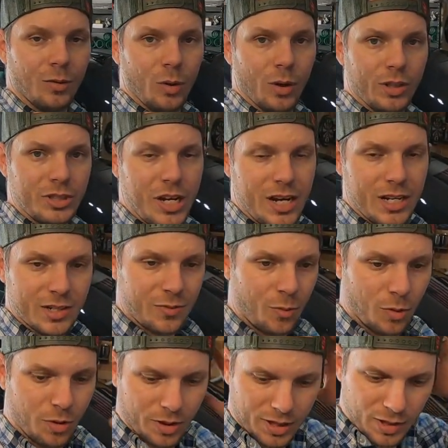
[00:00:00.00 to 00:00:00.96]
oil change
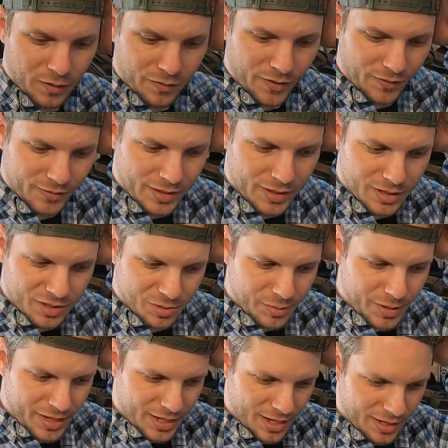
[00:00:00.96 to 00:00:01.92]
for the Q fifty this
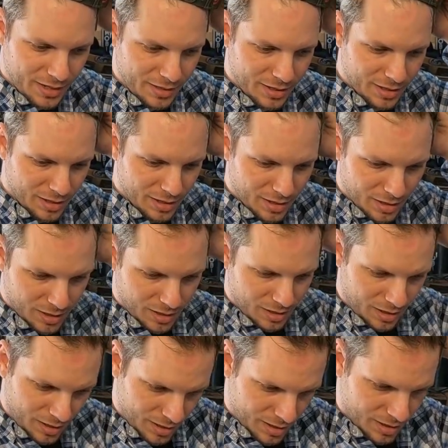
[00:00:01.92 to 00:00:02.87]
weekend,
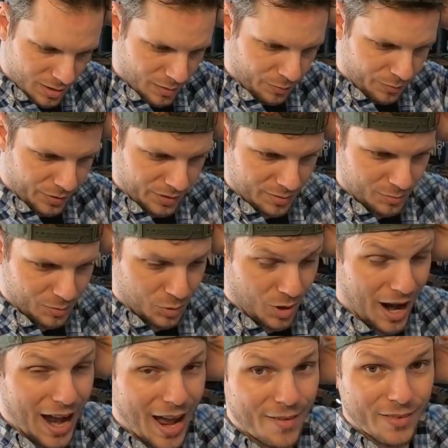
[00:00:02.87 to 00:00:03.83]
uh, hopefully some
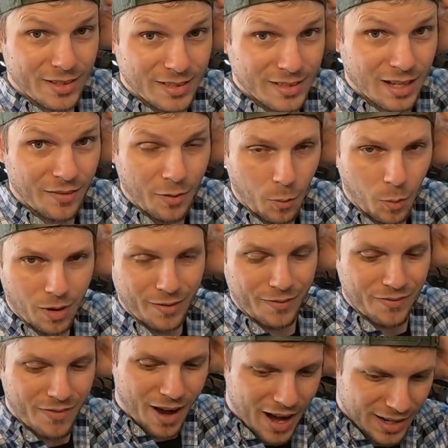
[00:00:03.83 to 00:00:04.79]
driving stuff. I want
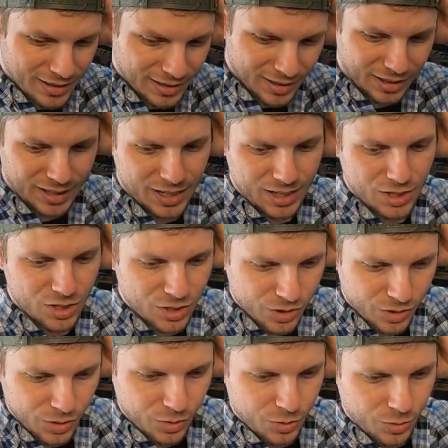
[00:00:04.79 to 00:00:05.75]
to finally
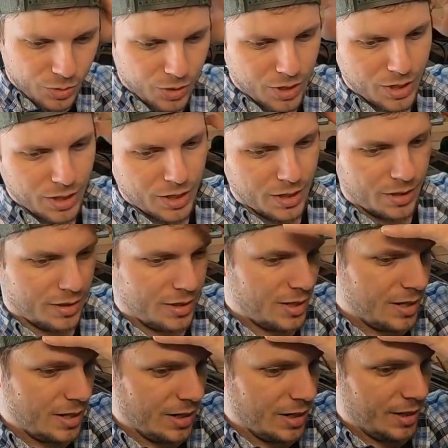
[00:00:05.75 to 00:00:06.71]
do
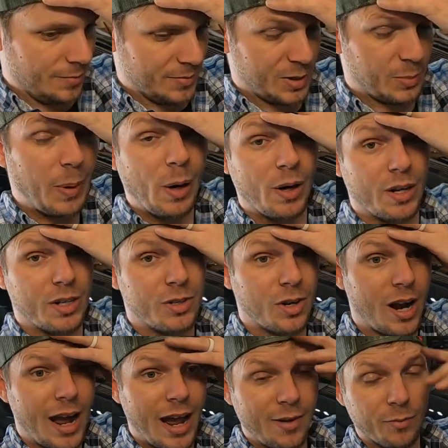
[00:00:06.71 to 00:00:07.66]
the um, Spirit of
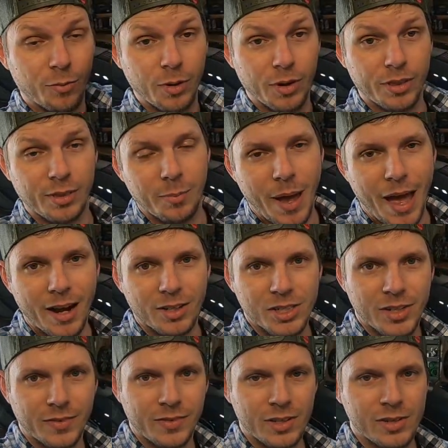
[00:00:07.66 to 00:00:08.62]
Drive with the paddle
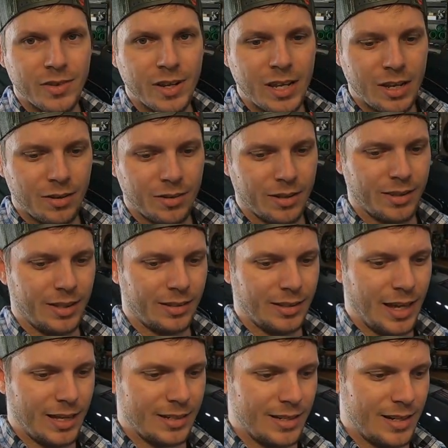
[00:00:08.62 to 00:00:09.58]
shifters video. I think
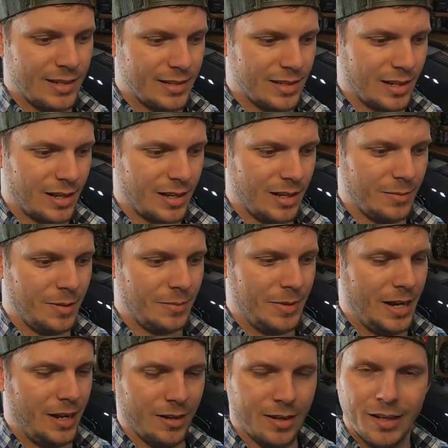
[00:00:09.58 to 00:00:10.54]
that needs to come up
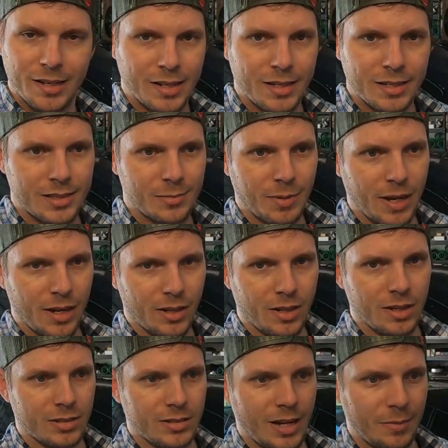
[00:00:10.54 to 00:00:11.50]
now. It's been a
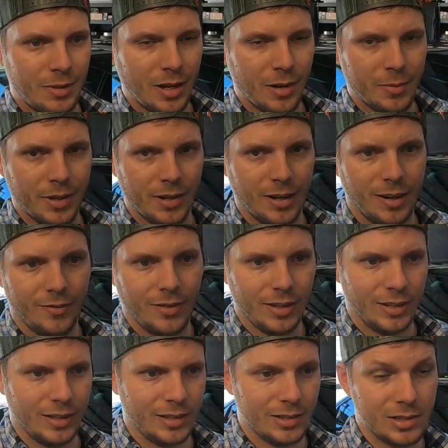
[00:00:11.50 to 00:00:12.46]
long time coming, and I
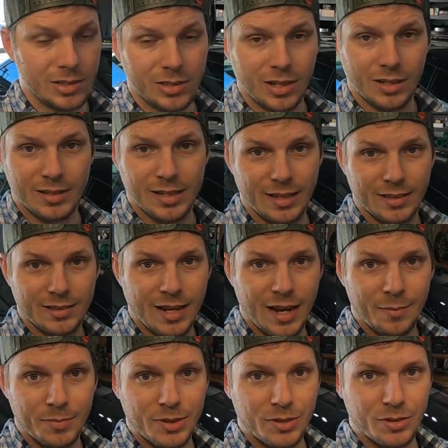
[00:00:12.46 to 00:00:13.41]
finally just going to take the
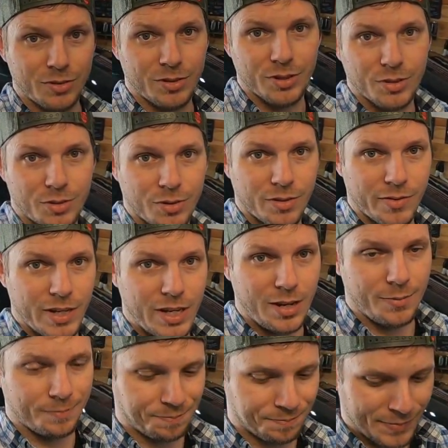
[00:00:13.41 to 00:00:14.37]
time to do the
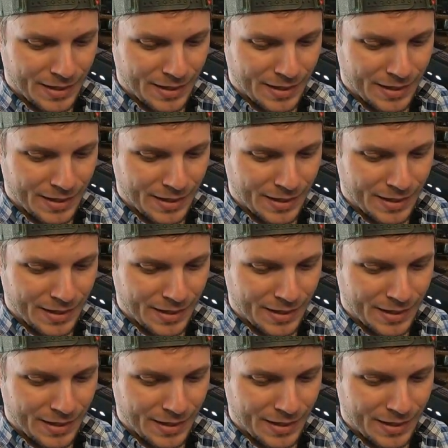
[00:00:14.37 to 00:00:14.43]
video,